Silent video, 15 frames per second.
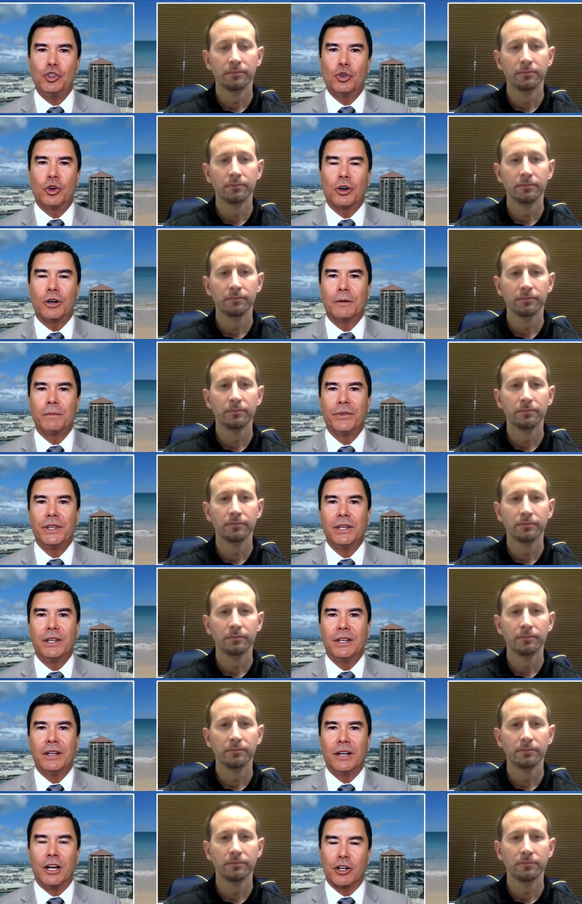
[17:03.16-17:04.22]
Speaker 1: you're
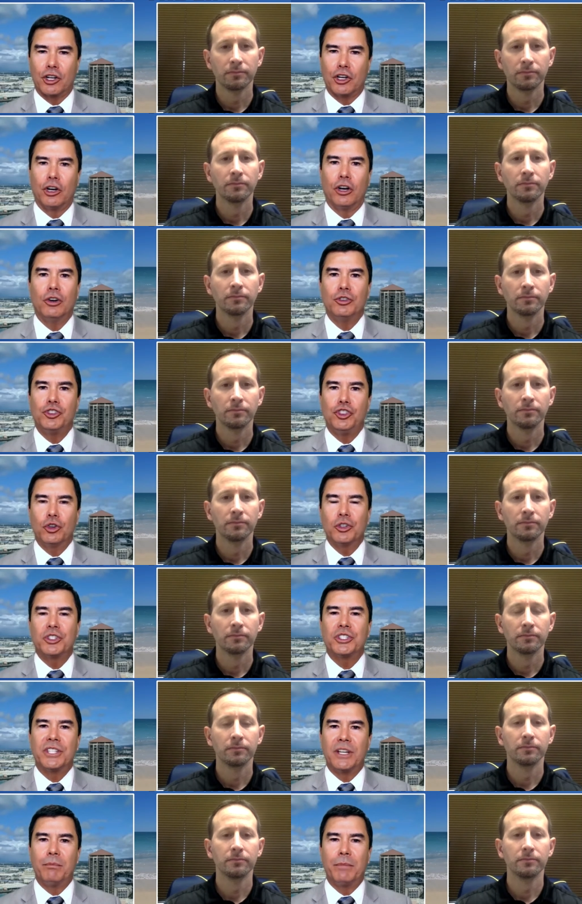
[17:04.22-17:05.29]
a coach. You're
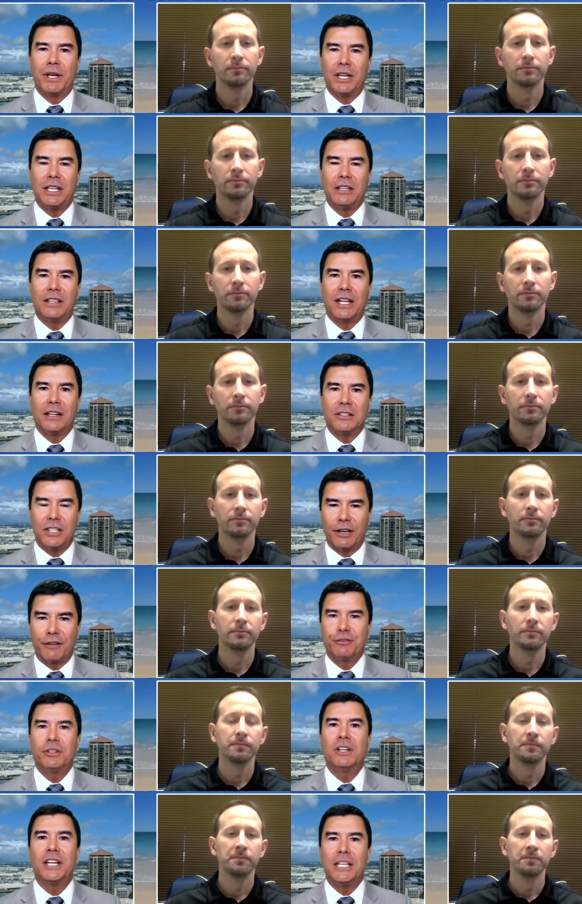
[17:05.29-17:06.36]
somebody that
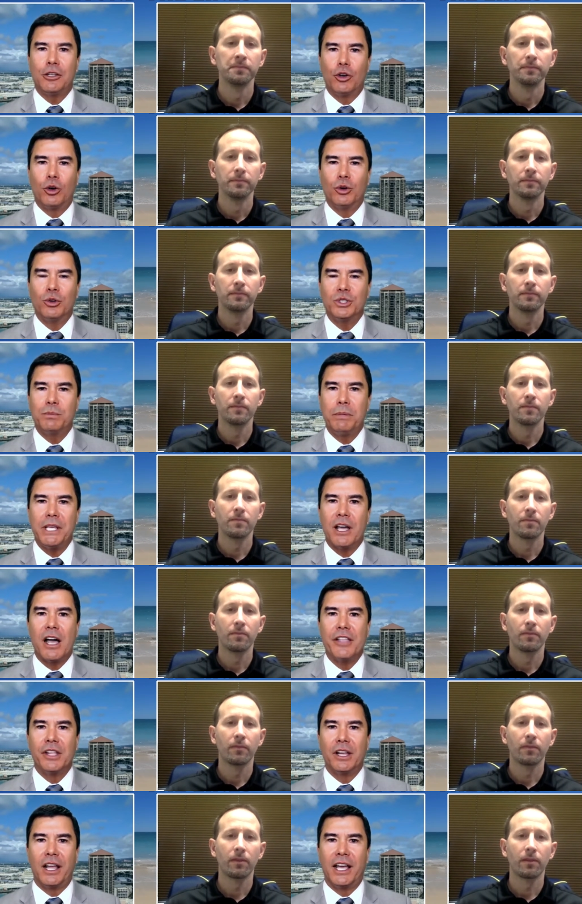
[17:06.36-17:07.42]
definitely goes
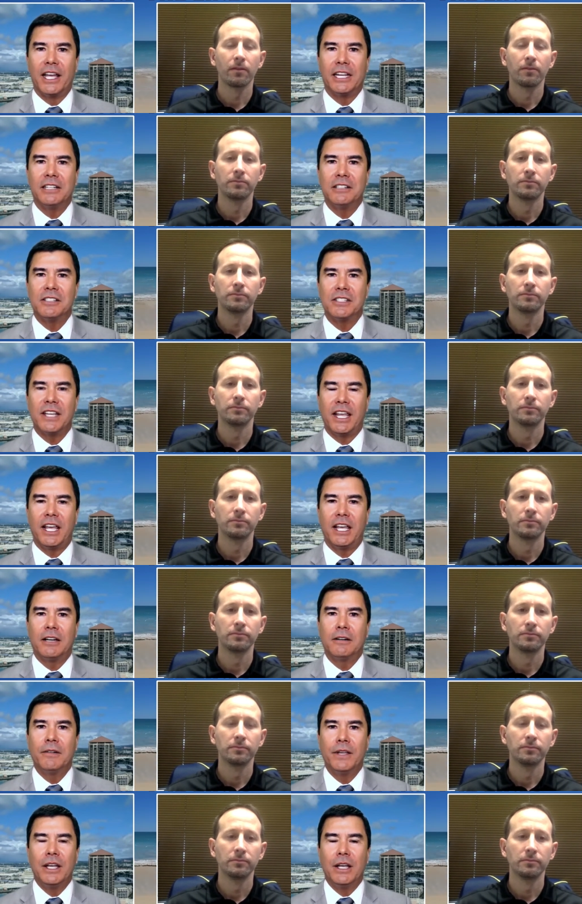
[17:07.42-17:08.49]
beyond the lines.
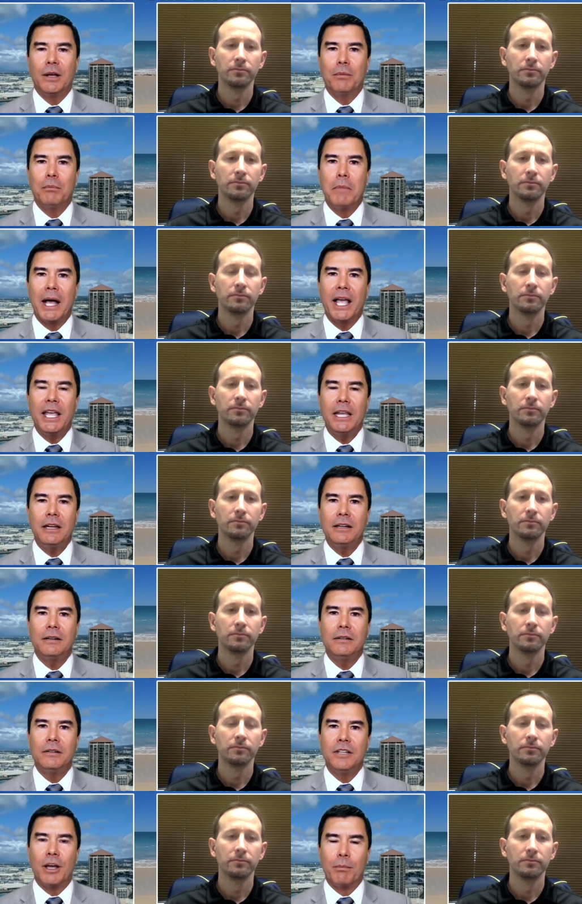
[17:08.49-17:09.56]
And my
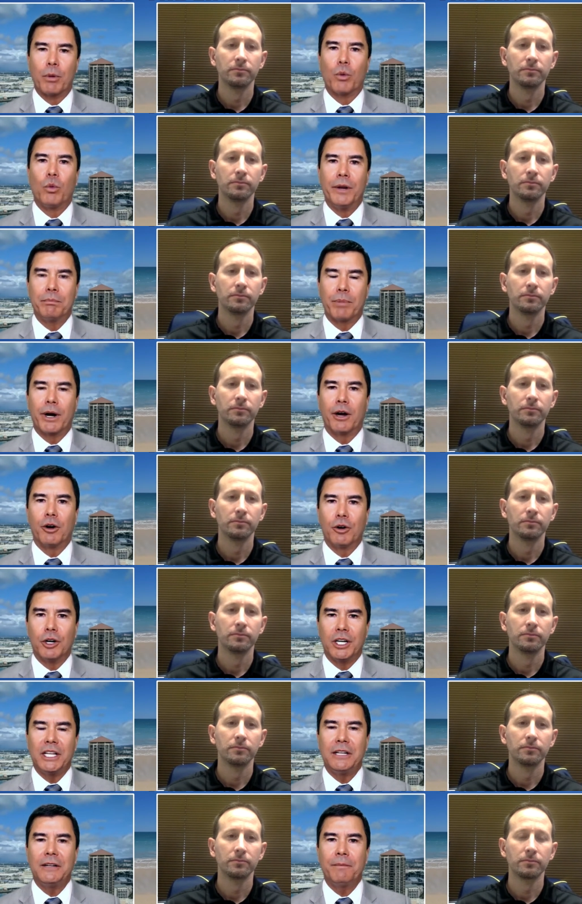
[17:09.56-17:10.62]
number one
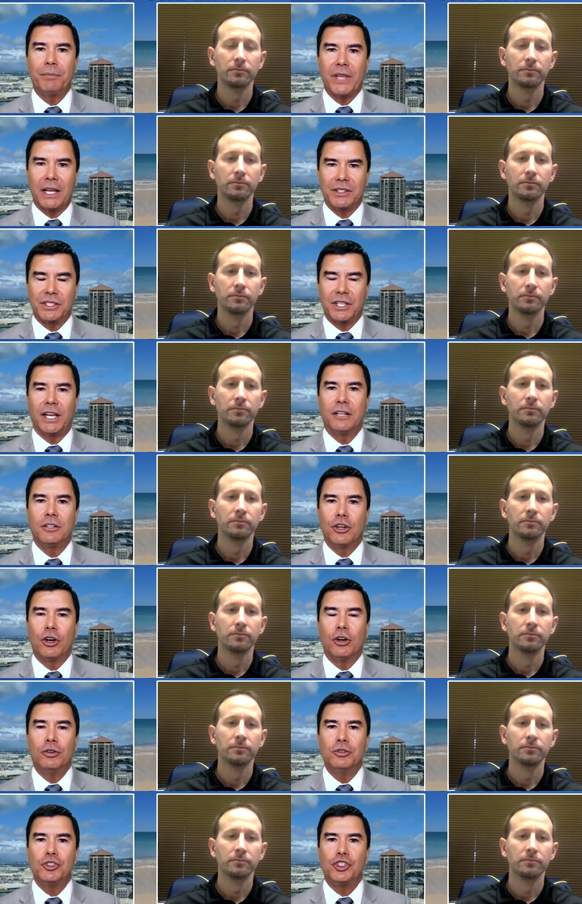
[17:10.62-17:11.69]
priority as head
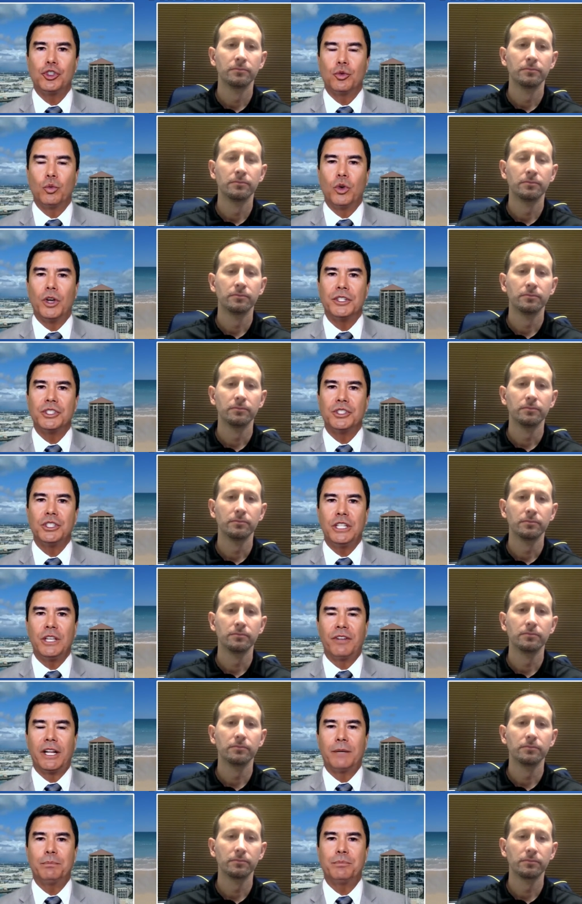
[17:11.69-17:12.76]
coach was to
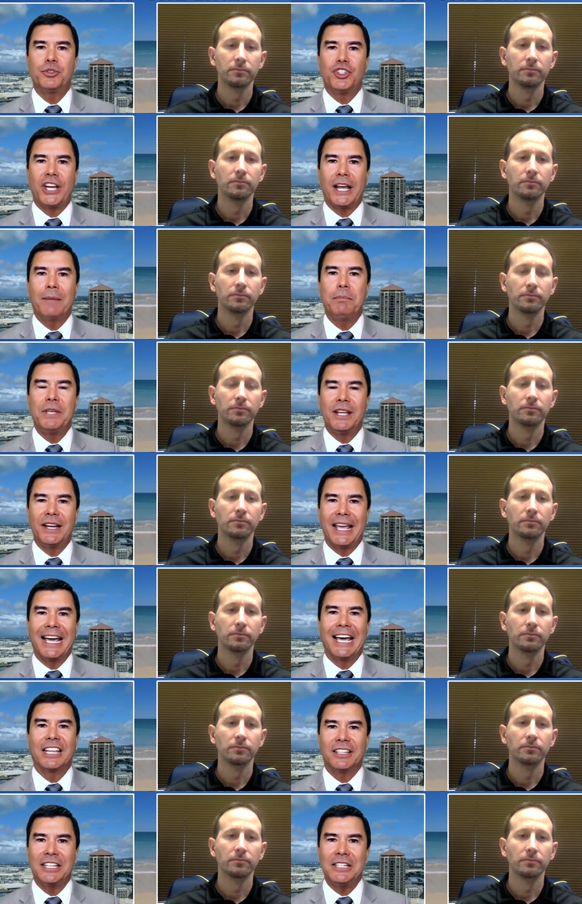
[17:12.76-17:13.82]
develop champion
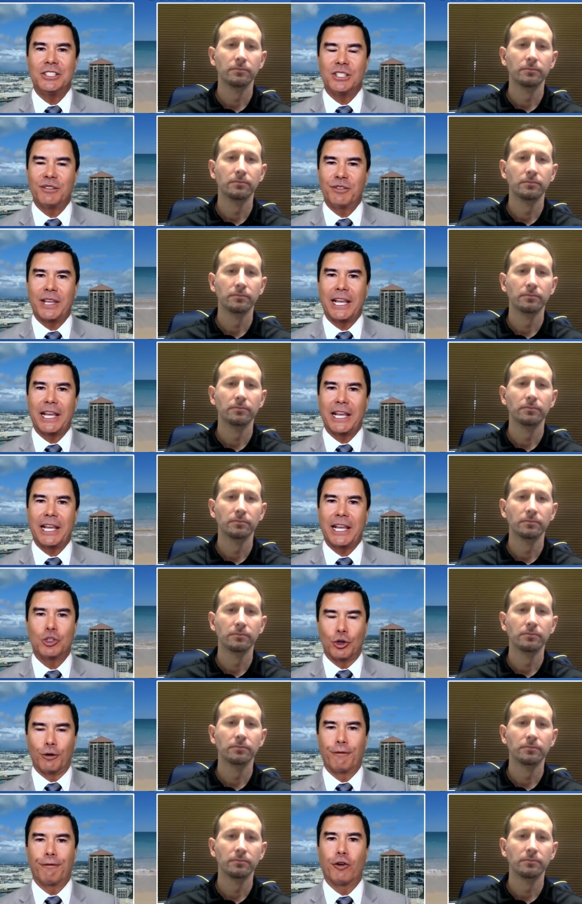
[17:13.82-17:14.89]
athletes of
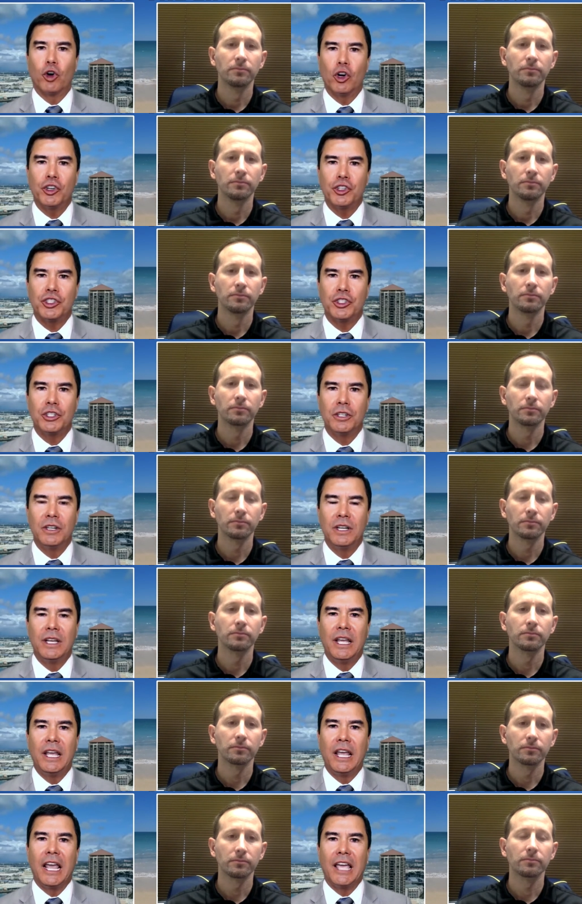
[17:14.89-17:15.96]
character first,
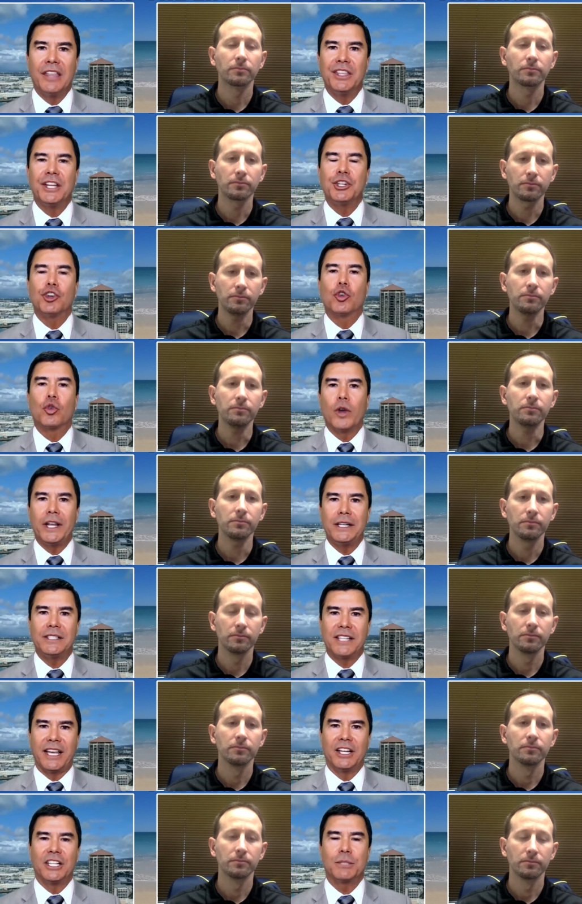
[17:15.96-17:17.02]
and then great
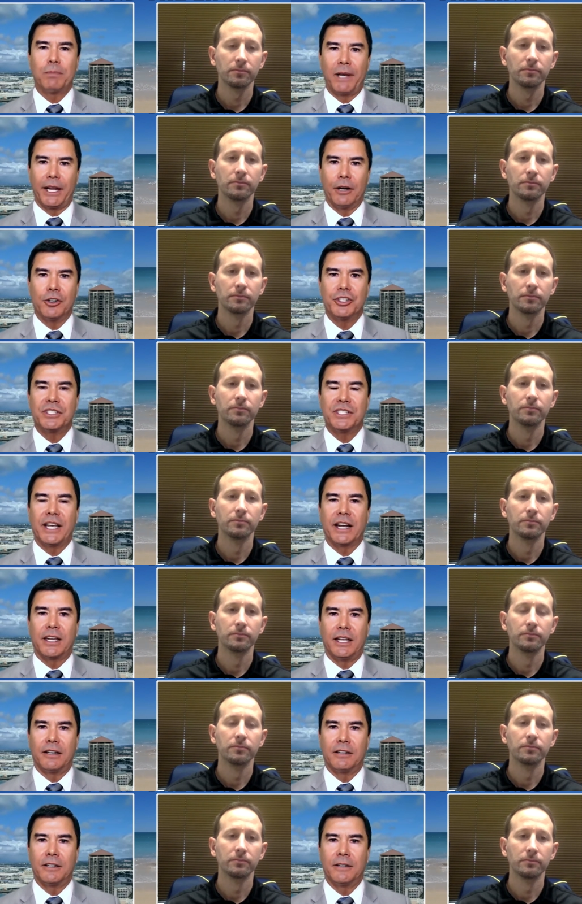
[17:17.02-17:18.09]
tennis players second.